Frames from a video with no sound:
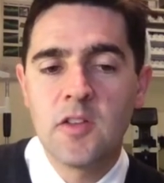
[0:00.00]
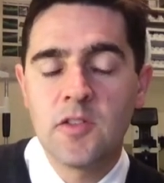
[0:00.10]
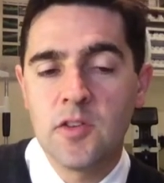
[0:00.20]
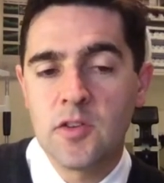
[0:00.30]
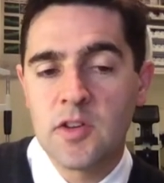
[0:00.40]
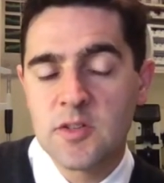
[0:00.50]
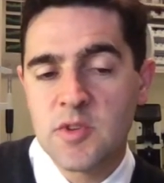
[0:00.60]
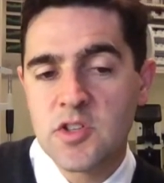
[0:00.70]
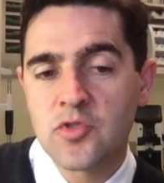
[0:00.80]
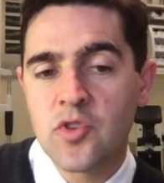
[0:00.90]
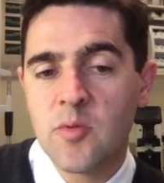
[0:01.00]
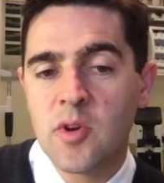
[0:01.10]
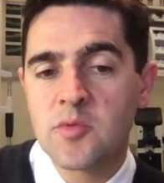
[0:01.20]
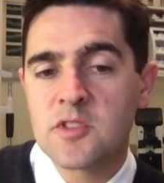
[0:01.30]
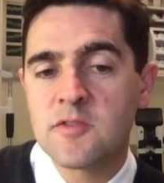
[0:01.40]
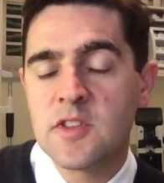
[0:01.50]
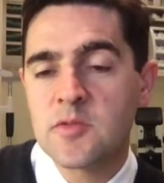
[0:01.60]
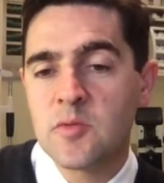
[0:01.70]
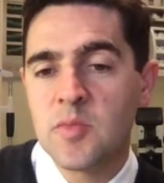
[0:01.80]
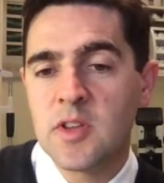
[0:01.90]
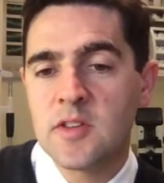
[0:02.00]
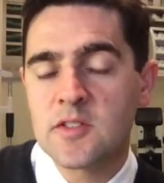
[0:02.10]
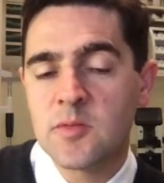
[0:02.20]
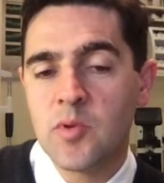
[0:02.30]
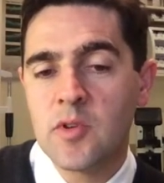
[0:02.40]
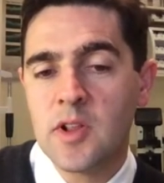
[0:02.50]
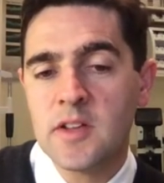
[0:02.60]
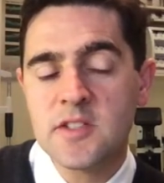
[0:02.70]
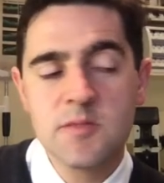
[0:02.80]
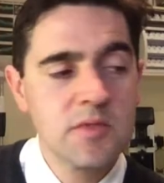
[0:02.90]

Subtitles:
As I mentioned, the treatment options for this would be support glasses,